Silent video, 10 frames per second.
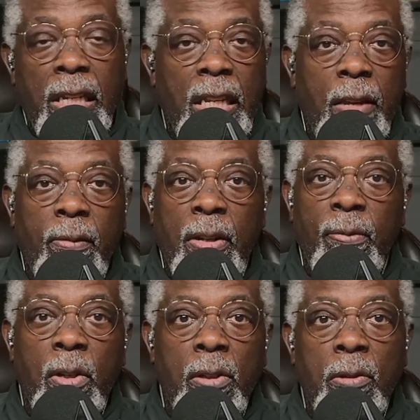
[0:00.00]
Even if
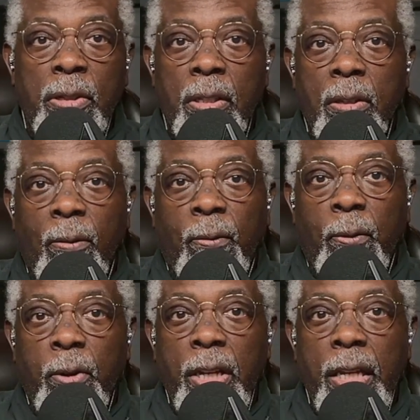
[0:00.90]
you're using the
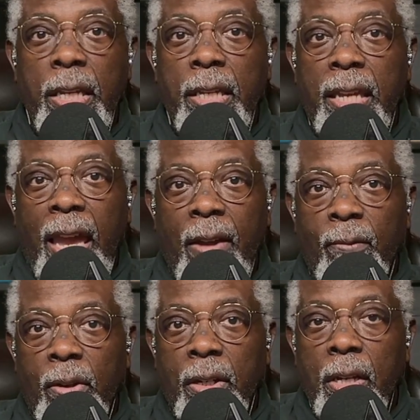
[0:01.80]
free
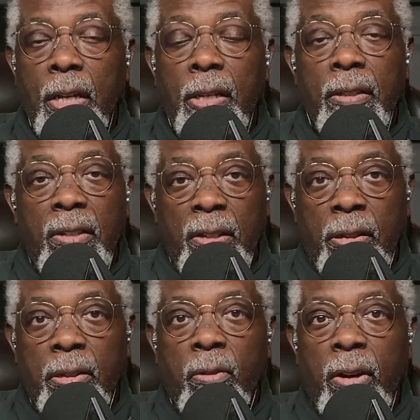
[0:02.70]
Canva, this
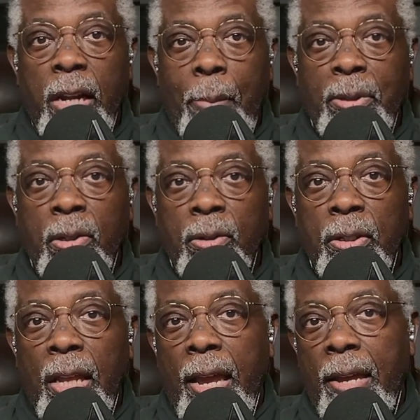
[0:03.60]
is a great opportunity
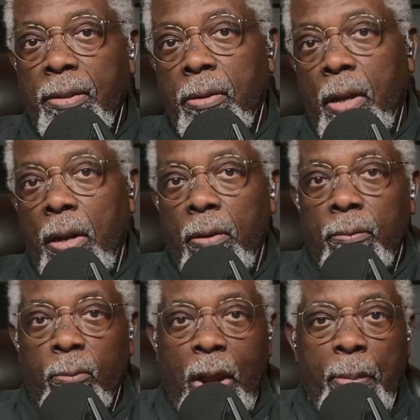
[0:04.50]
to ask
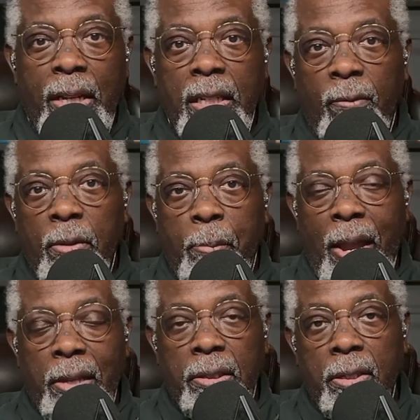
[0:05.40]
Rabbi David
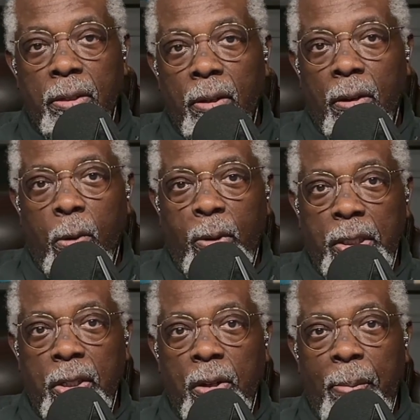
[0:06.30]
Paskin a
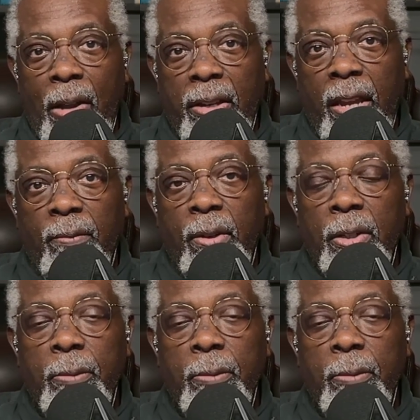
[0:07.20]
question about Canva.